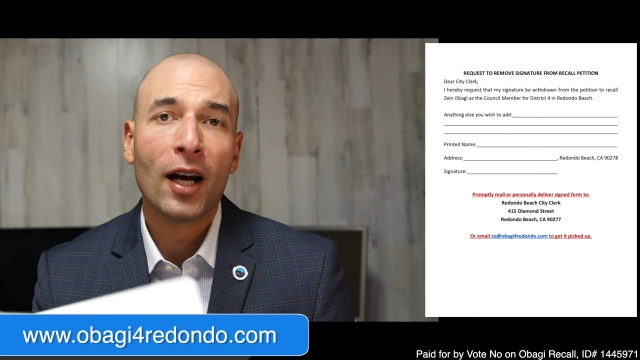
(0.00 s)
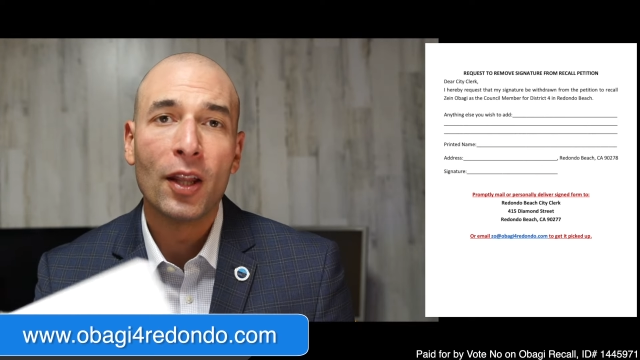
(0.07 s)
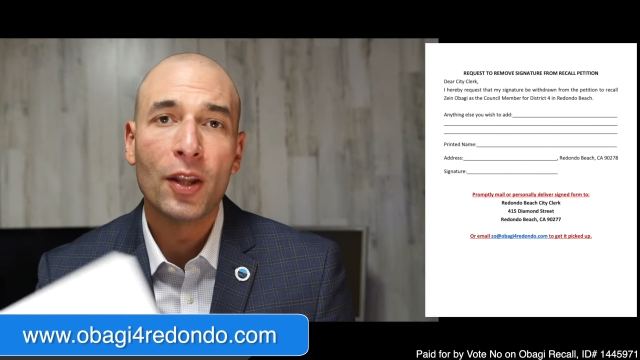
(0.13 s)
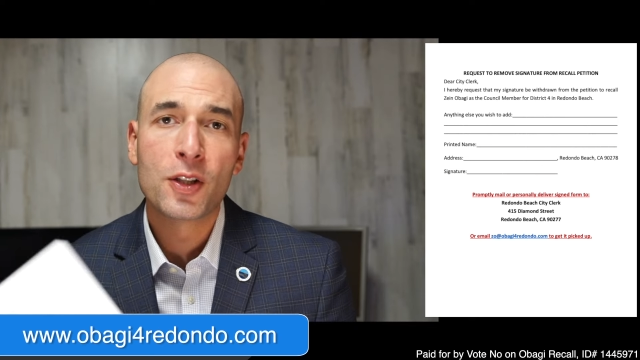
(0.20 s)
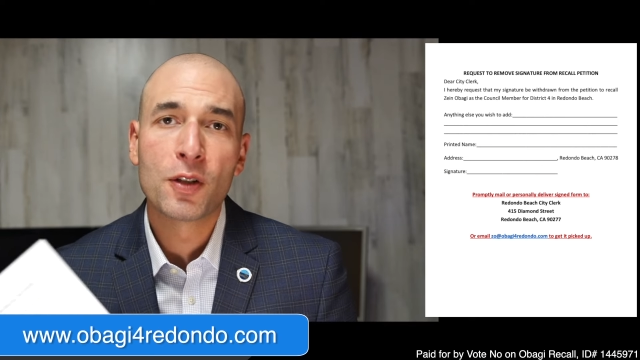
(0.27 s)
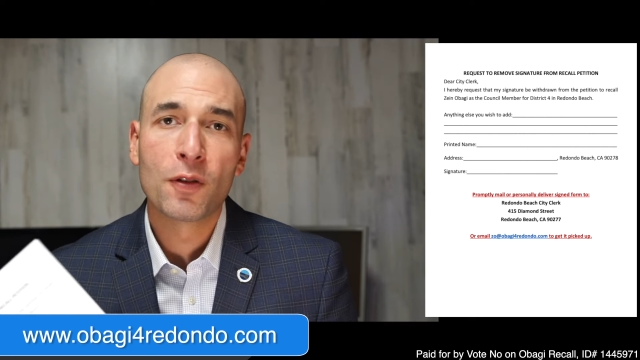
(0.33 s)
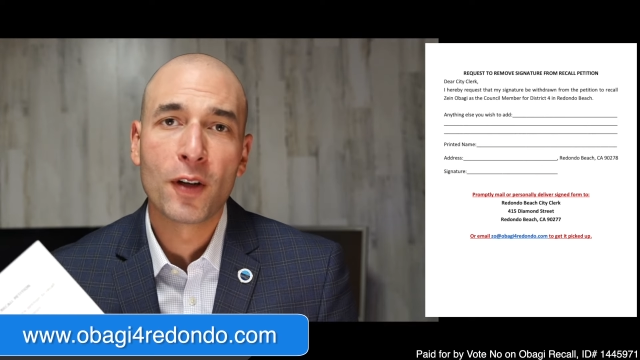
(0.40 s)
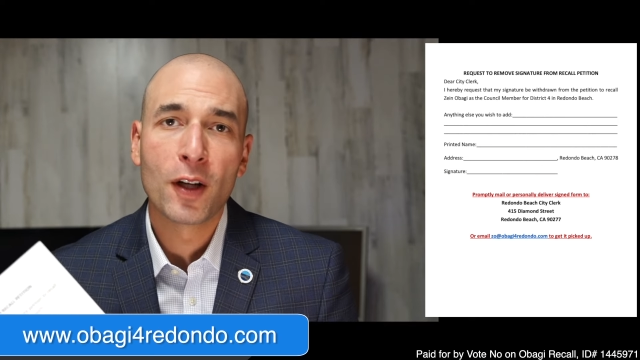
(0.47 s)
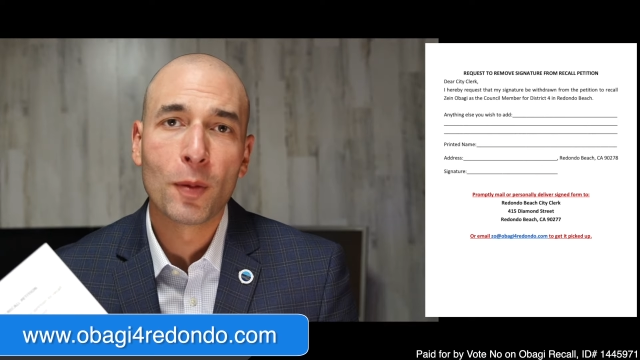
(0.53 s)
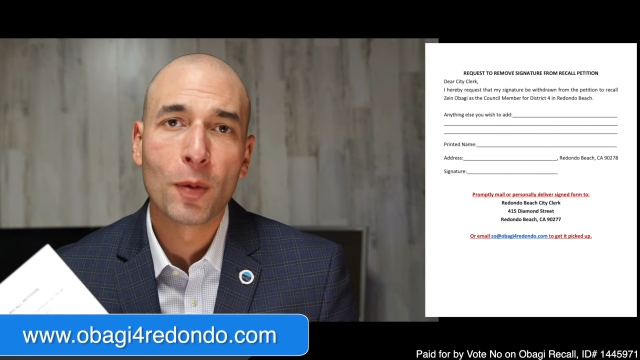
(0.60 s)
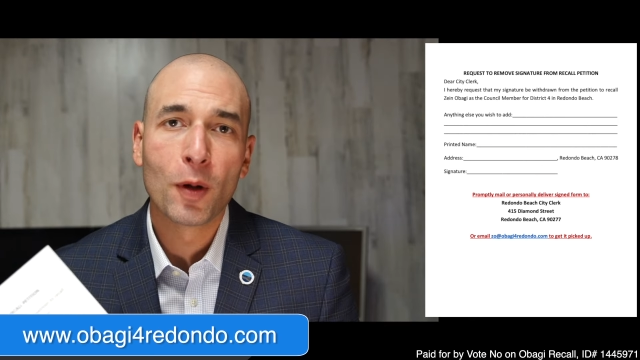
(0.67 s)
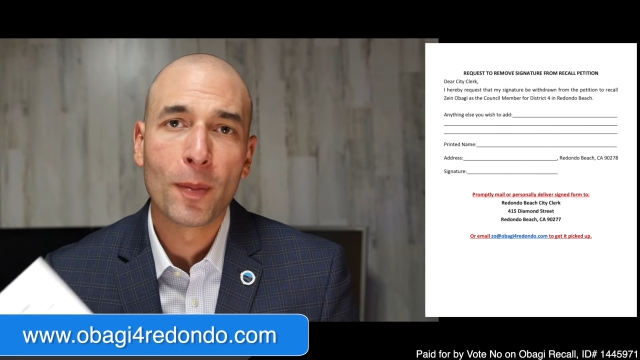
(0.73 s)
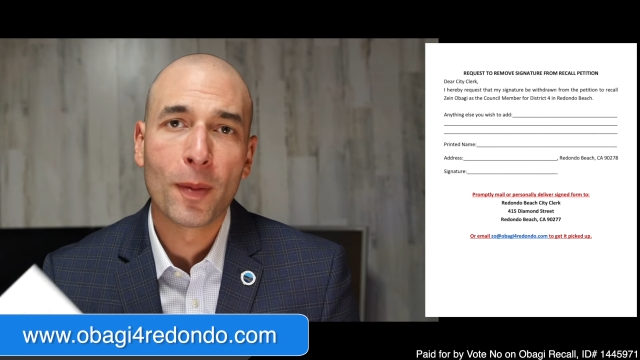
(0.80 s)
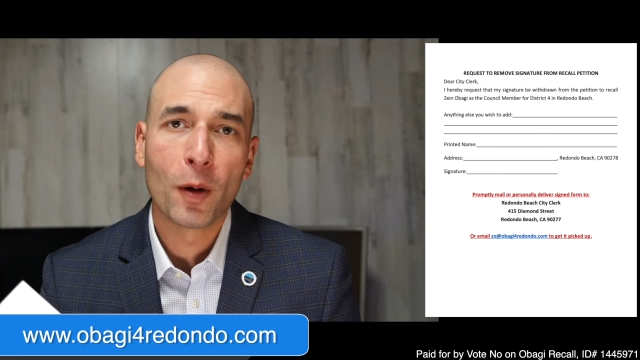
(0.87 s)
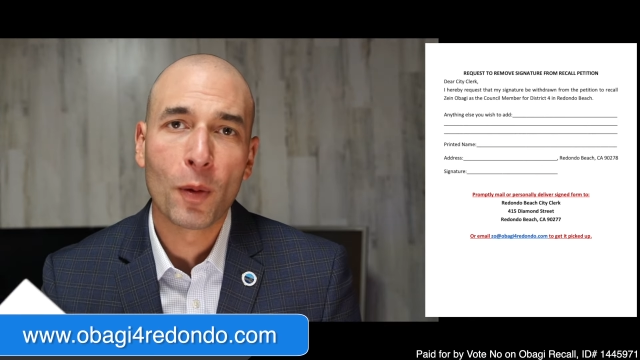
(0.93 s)
This is available
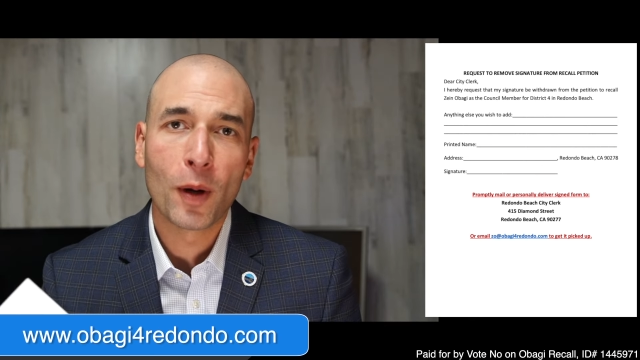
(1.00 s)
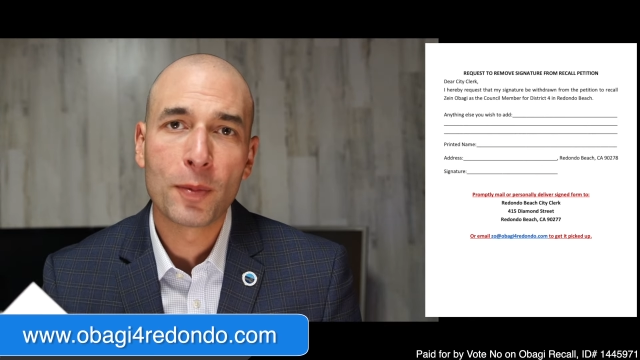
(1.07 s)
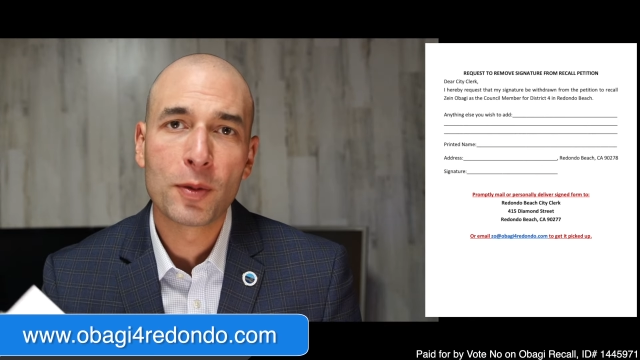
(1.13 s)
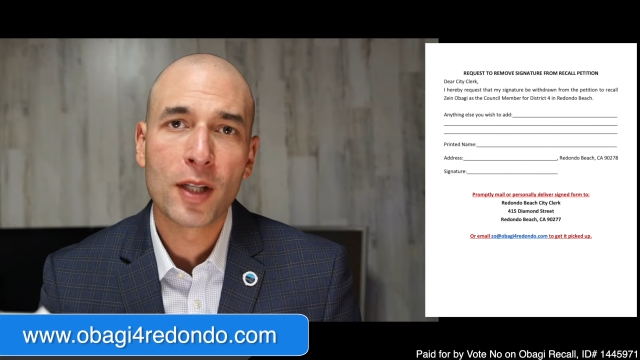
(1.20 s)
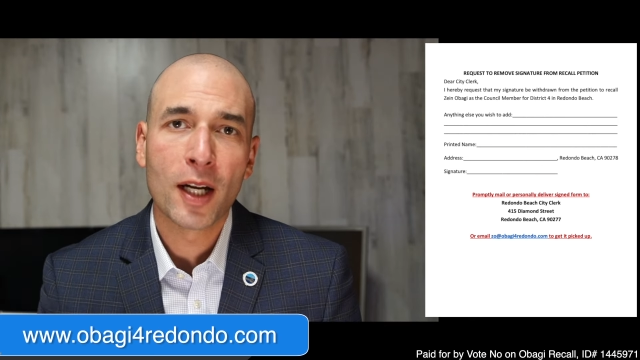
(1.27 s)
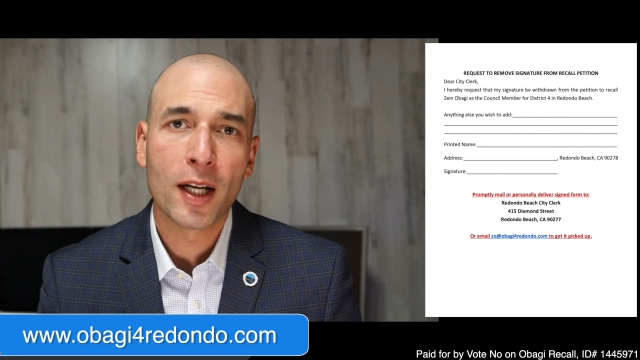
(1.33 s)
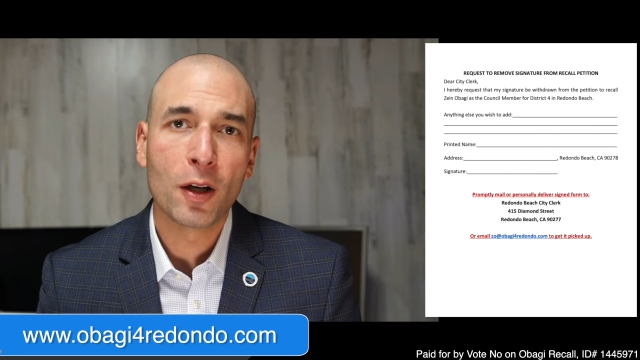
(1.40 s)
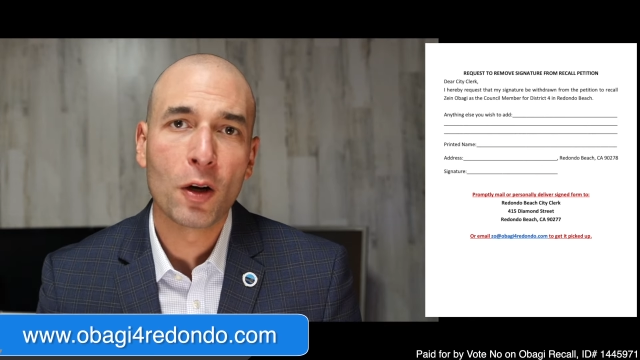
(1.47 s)
on my website,